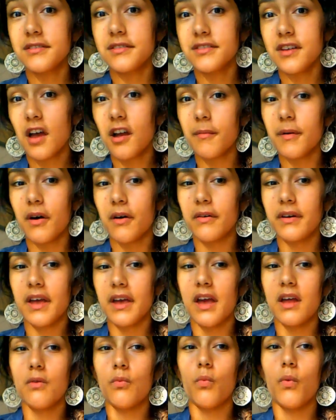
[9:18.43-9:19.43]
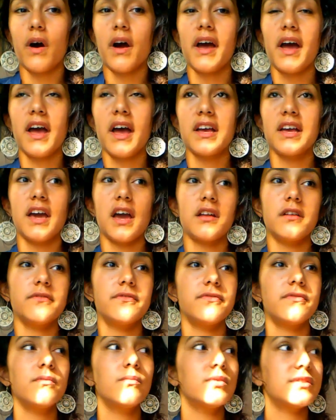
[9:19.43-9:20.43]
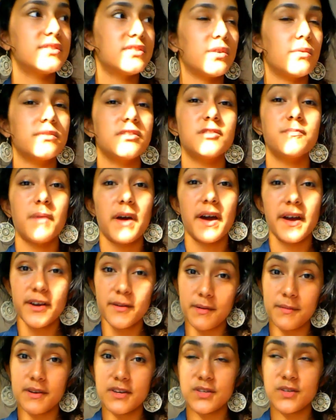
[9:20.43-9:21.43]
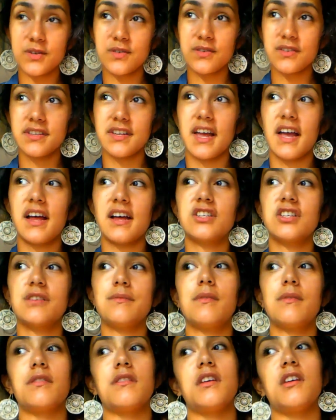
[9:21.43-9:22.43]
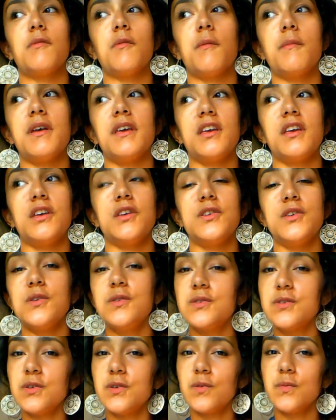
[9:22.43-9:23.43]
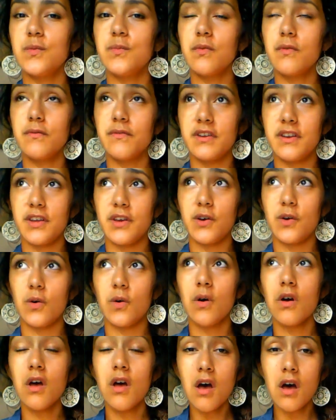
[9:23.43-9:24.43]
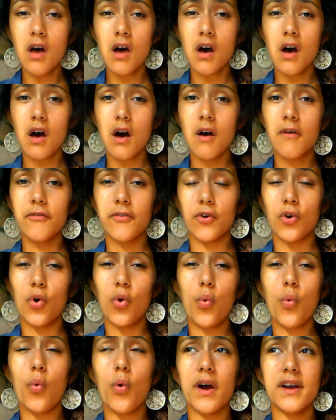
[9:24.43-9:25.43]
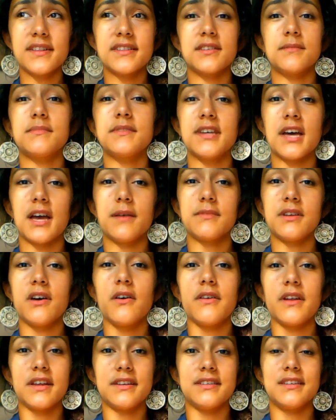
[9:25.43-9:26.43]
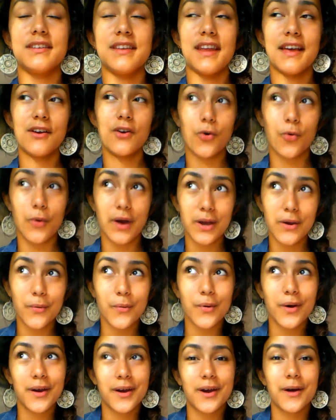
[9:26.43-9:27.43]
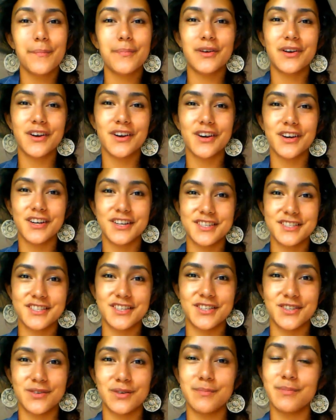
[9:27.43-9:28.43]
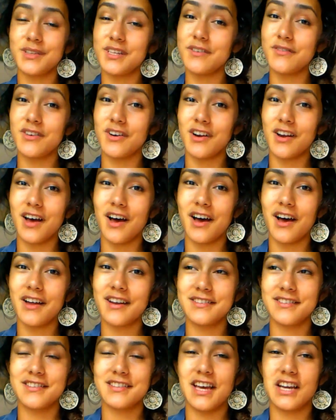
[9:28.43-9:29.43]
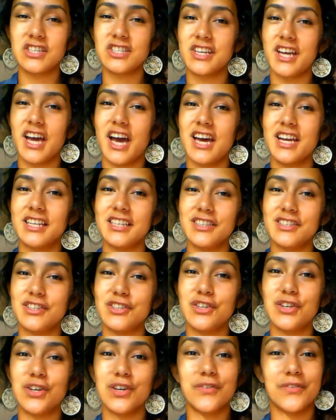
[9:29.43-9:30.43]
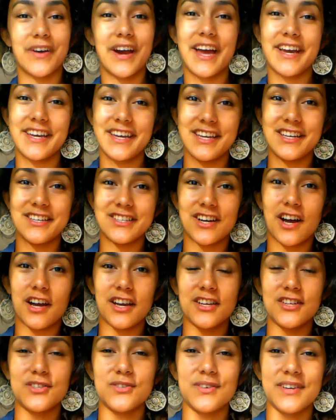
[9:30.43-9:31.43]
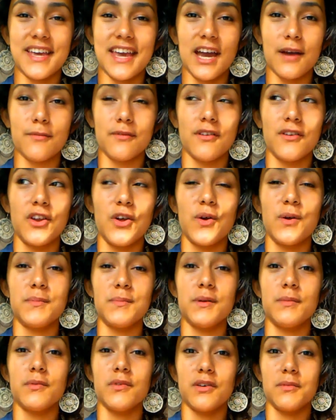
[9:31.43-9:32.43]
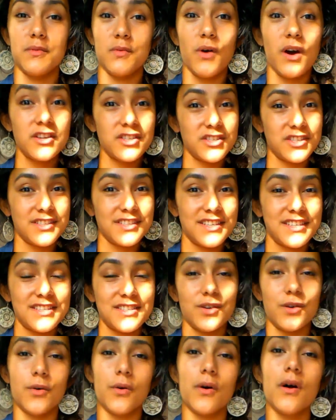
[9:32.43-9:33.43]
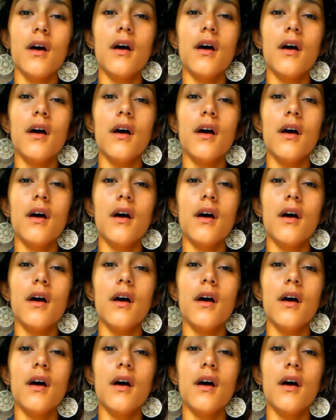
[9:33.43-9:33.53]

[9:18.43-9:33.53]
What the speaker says: talk about, and why I kind of was so inspired by my shoes is I actually been thinking about making a YouTube video for quite some time now, and I didn't quite work up the courage to do it, believe it or not. It's actually kind of a little nerve-wracking talking to a camera and knowing people are going to be watching this, so,